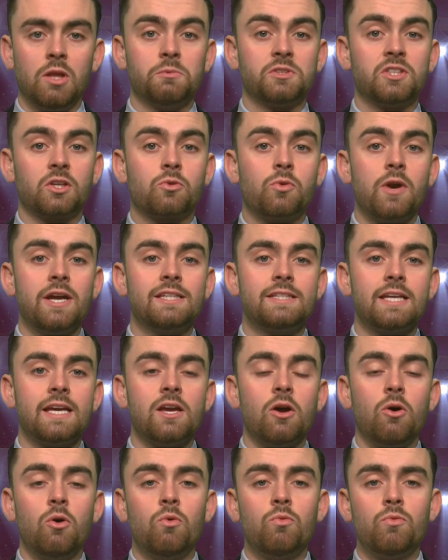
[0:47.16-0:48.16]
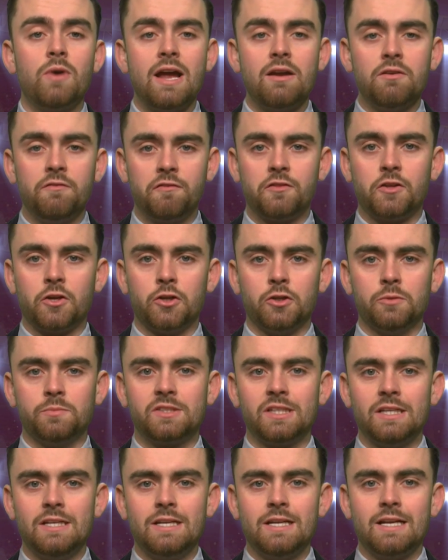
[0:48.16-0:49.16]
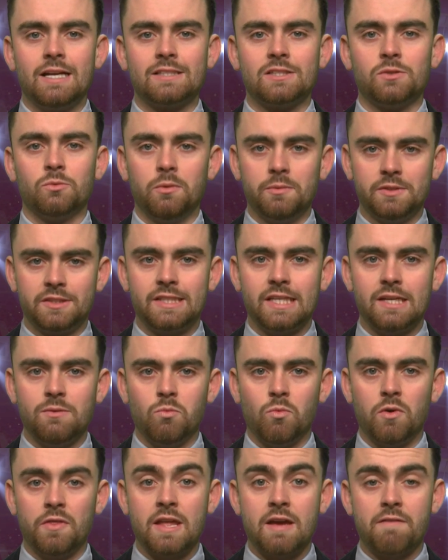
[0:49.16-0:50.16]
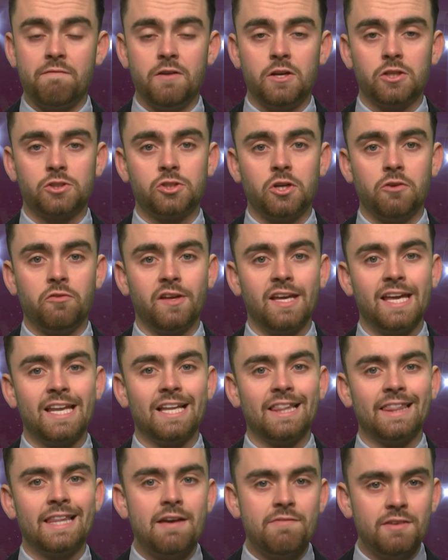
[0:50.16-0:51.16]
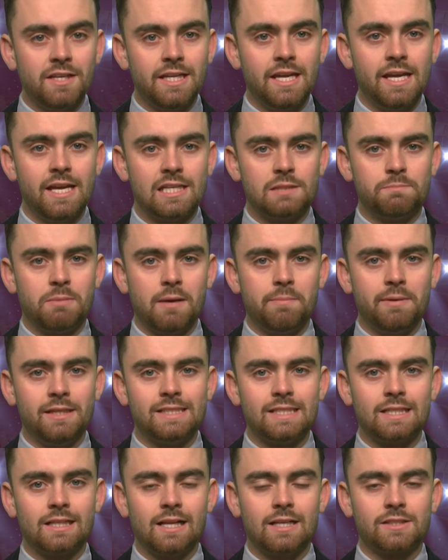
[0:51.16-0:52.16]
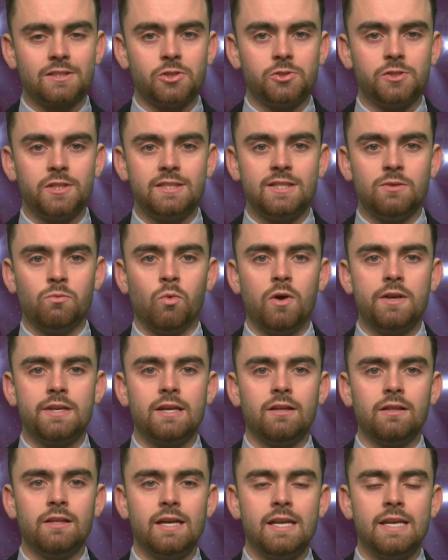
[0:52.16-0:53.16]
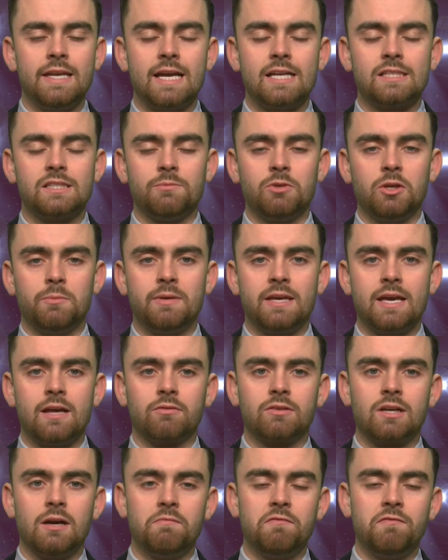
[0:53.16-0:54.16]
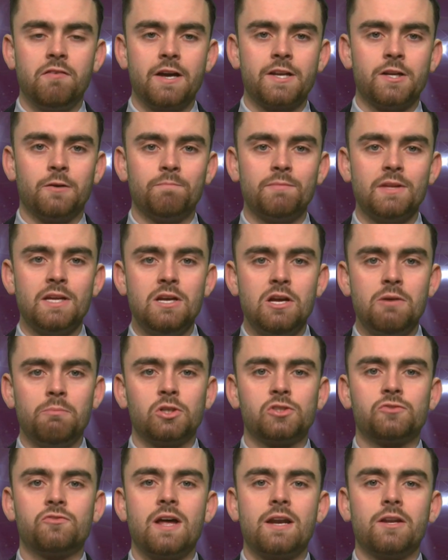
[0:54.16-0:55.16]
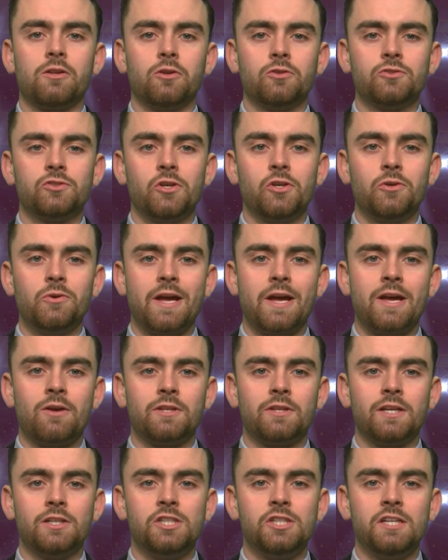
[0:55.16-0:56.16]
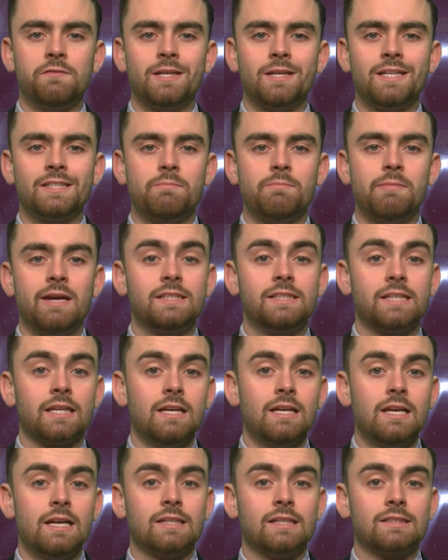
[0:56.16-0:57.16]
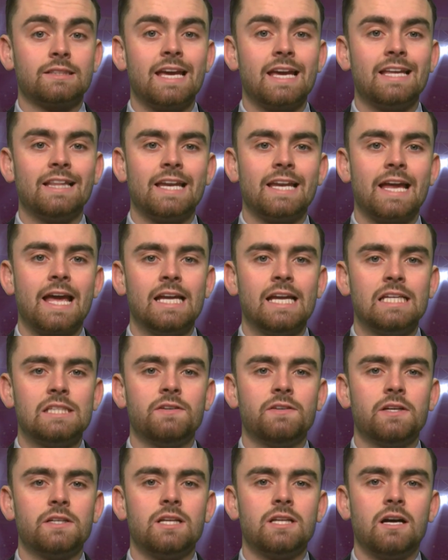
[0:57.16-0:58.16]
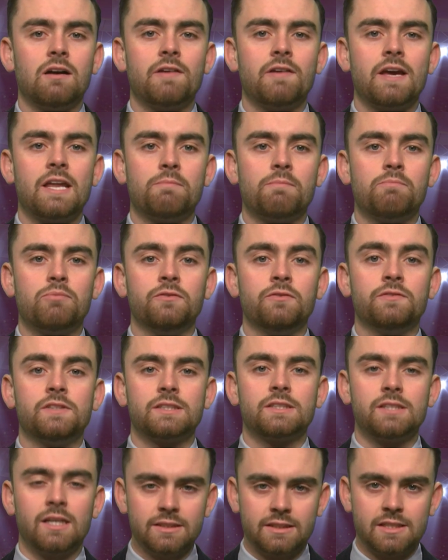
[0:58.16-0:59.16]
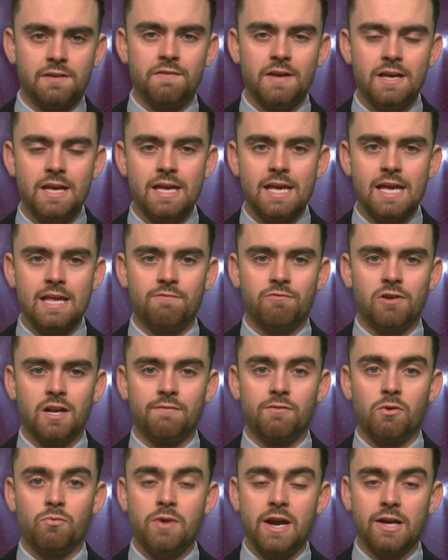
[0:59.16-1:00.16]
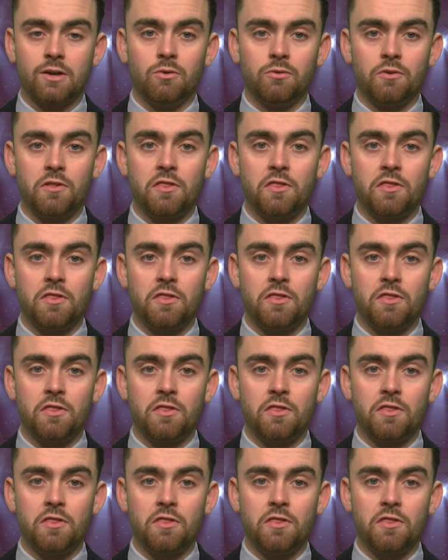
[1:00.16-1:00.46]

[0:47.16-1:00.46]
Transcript: it was a great day all round for the Hoops as the women's team won their first trophy in 11 years by beating Glasgow City 1 0 in the SWPL Cup final. Boss Fran Alonso hailed the achievement as amazing as Caitlin Hayes' first half header proved decisive in front of a record